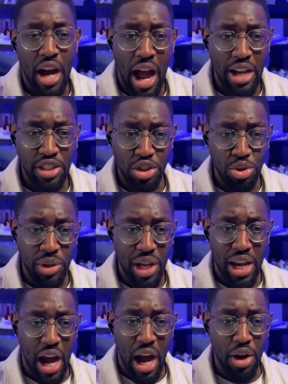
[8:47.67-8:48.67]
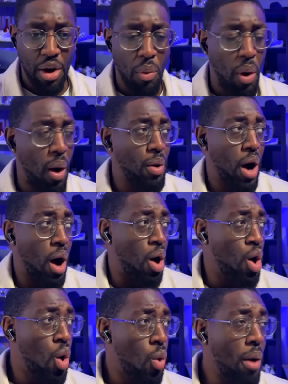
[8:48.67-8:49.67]
I actually do get it.
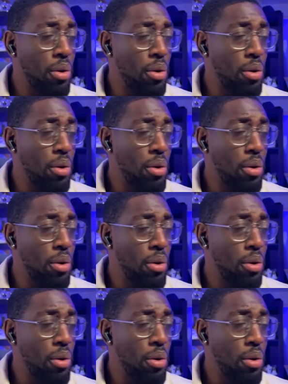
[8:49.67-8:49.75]
Why